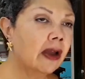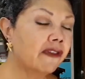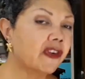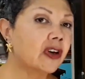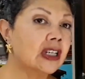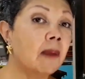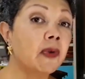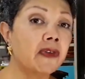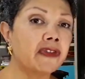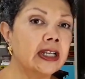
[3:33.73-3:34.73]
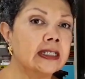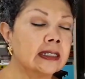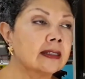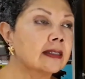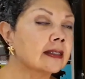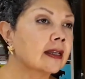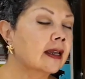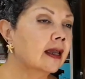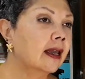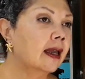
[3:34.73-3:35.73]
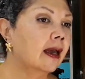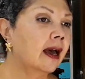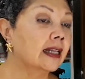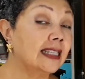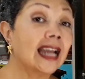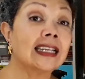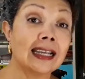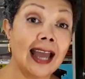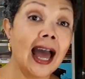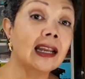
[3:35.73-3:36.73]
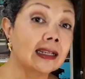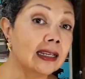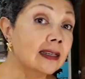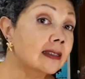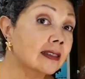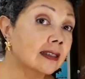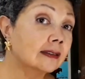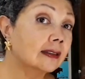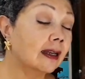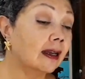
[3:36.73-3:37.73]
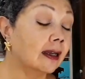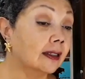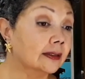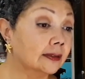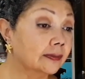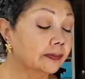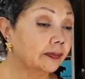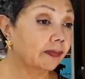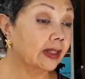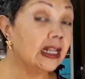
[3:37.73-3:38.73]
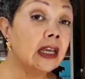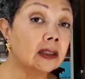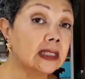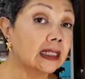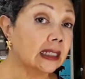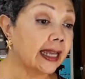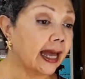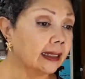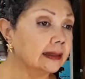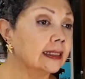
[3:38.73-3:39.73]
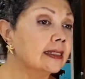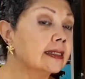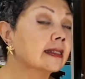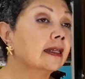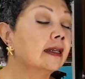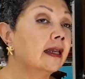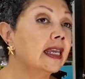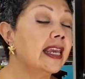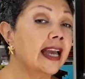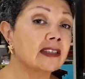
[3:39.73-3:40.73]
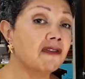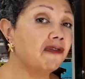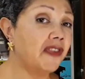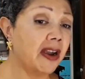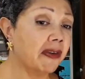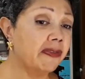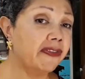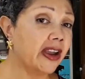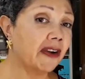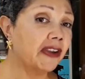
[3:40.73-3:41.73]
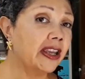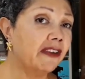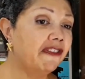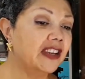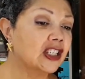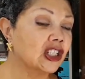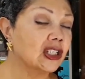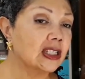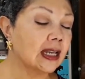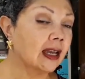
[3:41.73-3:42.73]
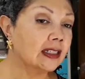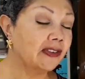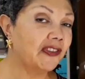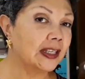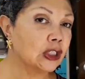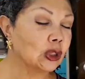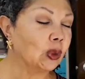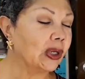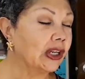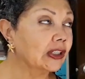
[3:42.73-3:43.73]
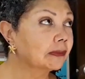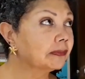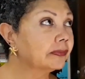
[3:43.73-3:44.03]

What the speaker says: for a number of reasons. Technicalities, legal technicalities. He has a very, very efficient defense lawyer,